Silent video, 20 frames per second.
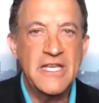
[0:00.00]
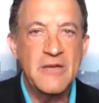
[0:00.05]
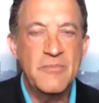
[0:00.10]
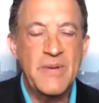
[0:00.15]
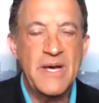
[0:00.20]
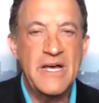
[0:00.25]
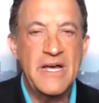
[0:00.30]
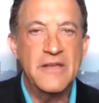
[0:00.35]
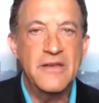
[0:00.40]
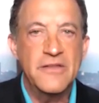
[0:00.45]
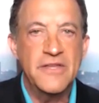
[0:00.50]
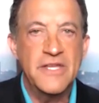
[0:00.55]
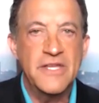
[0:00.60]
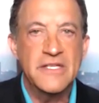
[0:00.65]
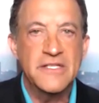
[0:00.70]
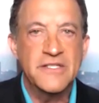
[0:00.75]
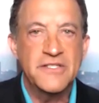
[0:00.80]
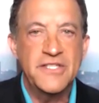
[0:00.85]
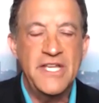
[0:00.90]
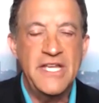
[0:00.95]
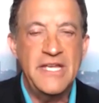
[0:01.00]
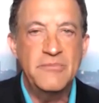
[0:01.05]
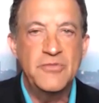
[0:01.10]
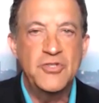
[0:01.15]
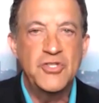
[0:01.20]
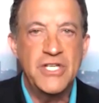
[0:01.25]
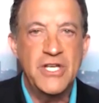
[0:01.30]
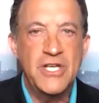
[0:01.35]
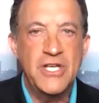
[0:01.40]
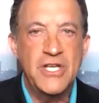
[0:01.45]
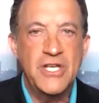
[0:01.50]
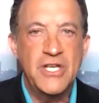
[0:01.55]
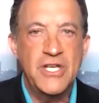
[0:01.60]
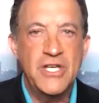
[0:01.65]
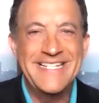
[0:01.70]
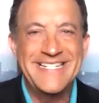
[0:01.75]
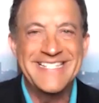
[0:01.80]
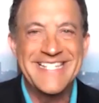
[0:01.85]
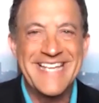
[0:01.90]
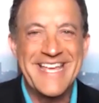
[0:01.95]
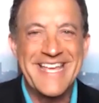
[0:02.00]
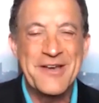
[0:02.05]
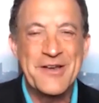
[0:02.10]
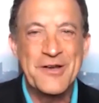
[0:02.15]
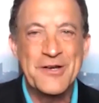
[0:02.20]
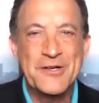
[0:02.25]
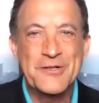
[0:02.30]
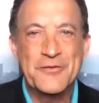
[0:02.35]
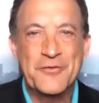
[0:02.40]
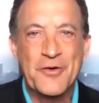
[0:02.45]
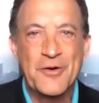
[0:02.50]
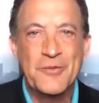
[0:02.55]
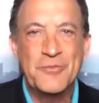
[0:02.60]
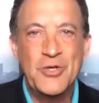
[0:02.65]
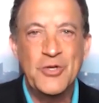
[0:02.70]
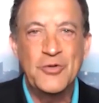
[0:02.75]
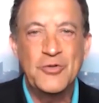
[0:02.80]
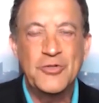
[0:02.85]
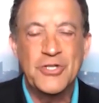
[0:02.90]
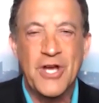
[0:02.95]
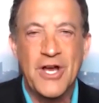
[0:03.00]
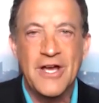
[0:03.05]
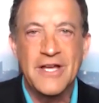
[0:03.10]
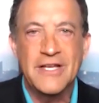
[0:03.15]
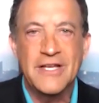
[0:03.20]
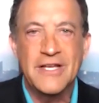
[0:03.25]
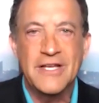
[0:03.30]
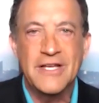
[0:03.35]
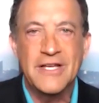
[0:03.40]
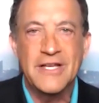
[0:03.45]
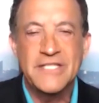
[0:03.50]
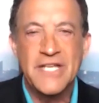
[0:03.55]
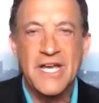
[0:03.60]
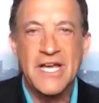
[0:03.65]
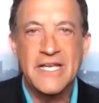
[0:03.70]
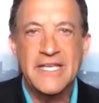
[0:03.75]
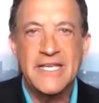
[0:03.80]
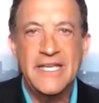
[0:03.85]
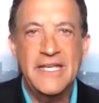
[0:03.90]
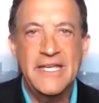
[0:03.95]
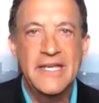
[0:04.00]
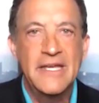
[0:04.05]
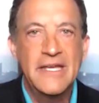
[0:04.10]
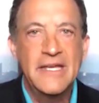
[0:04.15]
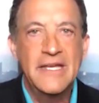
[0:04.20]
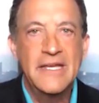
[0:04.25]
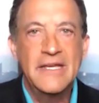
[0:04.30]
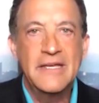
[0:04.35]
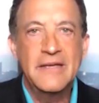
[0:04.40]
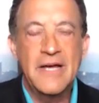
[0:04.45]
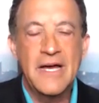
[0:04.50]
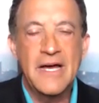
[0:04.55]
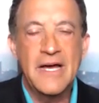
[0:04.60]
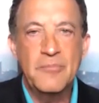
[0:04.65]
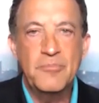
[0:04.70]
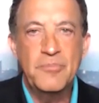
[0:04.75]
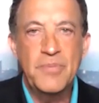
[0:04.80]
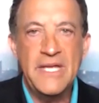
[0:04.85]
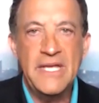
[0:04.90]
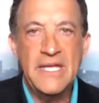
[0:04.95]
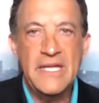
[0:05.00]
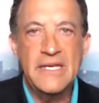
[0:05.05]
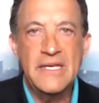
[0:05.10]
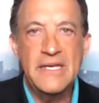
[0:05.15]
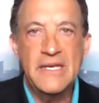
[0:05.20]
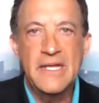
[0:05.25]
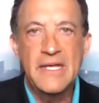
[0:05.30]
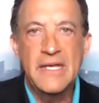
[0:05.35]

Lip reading: about the esteemed GOP senators from Utah and Kentucky, being